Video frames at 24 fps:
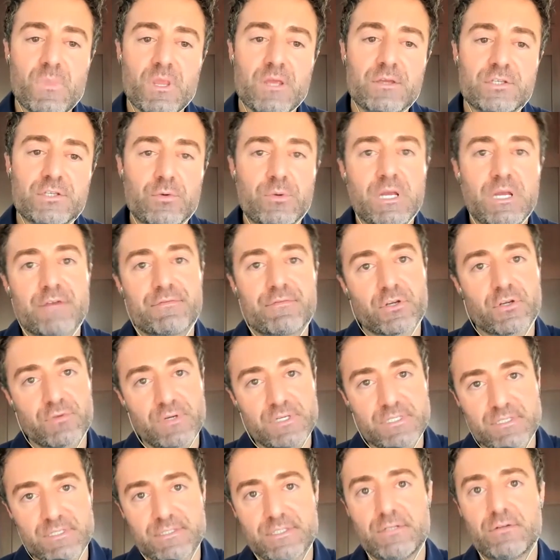So we have
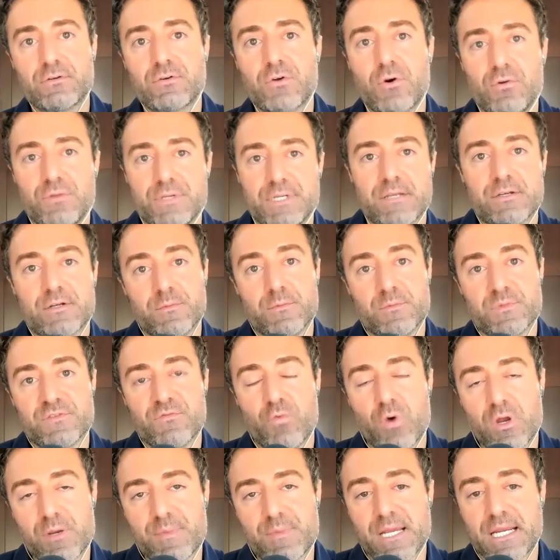increased acetylcholine in terms of
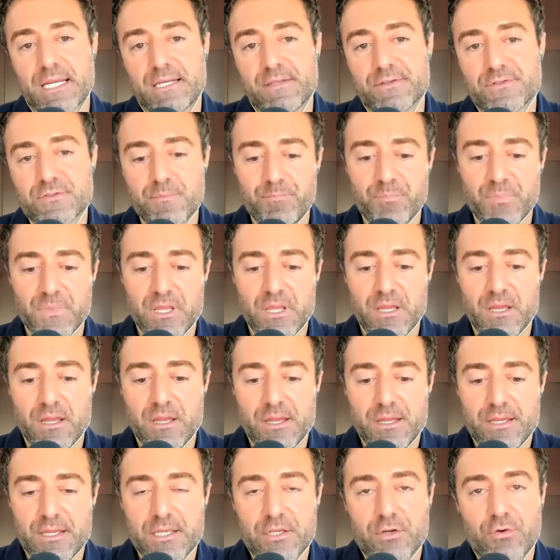one mechanism,
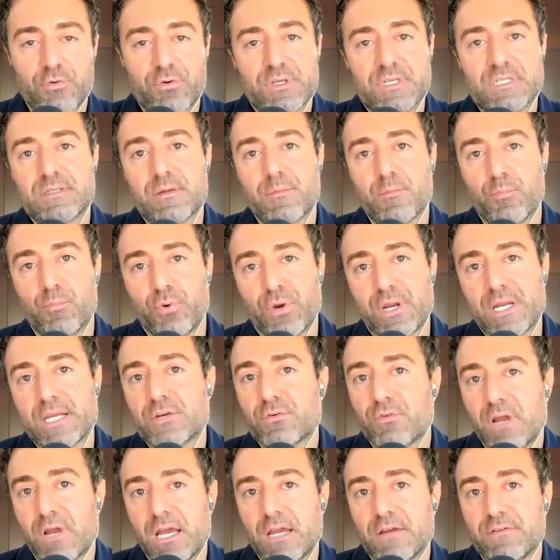increased
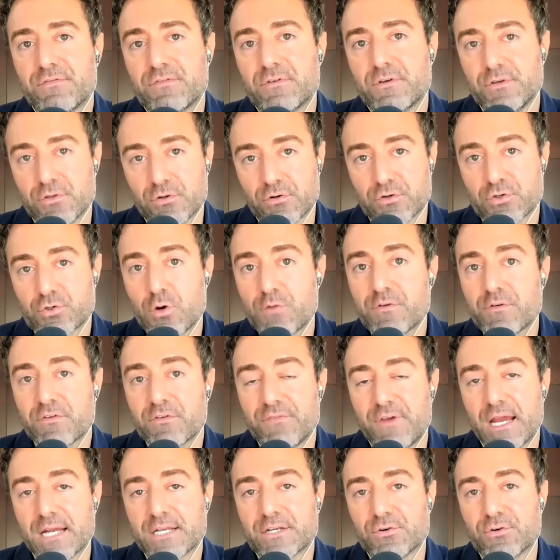brain-derived neurotrophic
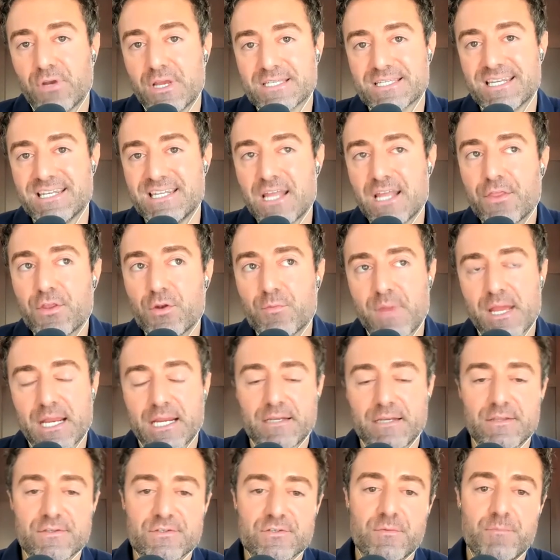factor as another
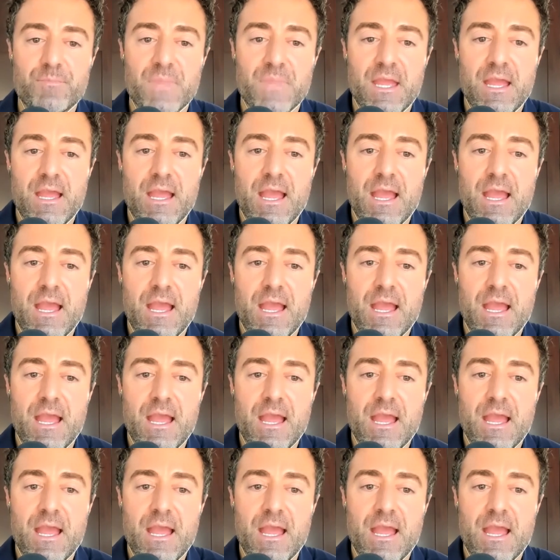mechanism,